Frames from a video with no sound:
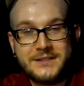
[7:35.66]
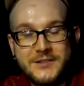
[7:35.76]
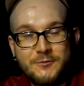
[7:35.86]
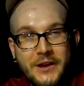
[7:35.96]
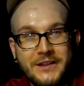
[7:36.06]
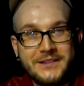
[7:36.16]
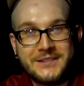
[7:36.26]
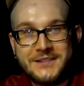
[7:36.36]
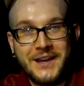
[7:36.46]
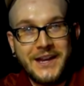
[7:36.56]
this one
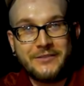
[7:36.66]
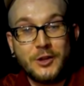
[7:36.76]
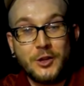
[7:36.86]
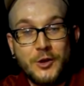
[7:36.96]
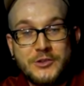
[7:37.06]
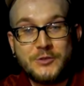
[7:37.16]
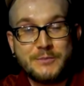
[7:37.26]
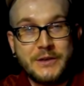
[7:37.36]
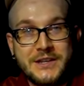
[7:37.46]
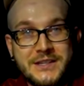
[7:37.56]
is not even close to as
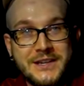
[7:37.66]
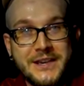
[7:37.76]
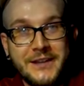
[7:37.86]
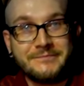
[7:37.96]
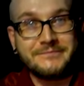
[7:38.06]
big as they get.